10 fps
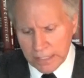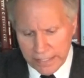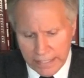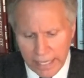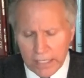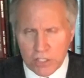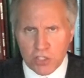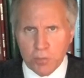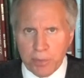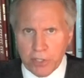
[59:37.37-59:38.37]
Get
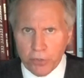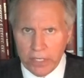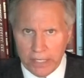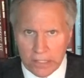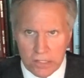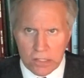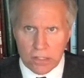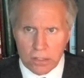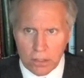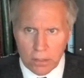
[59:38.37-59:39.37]

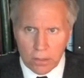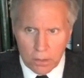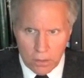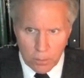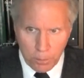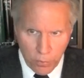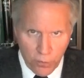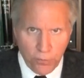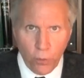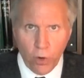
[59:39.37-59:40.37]
experience
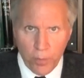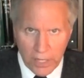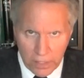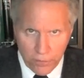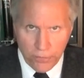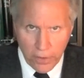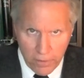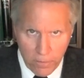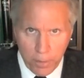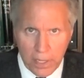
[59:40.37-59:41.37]
performing in front
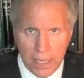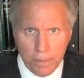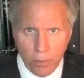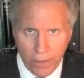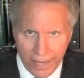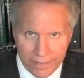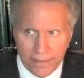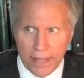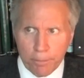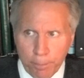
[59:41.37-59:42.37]
of people, and
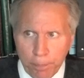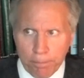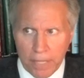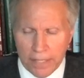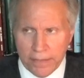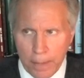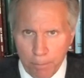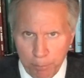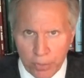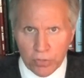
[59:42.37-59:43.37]

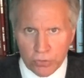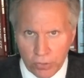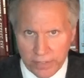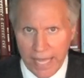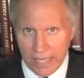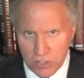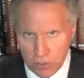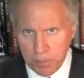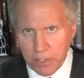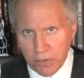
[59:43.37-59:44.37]
then build on that
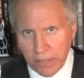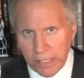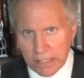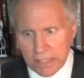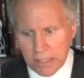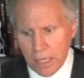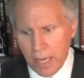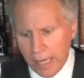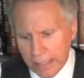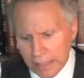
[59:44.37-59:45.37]
experience,
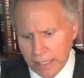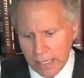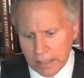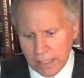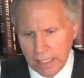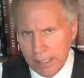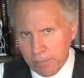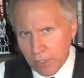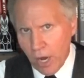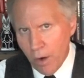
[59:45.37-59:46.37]
and
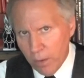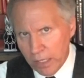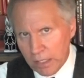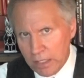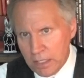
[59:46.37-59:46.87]
keep going.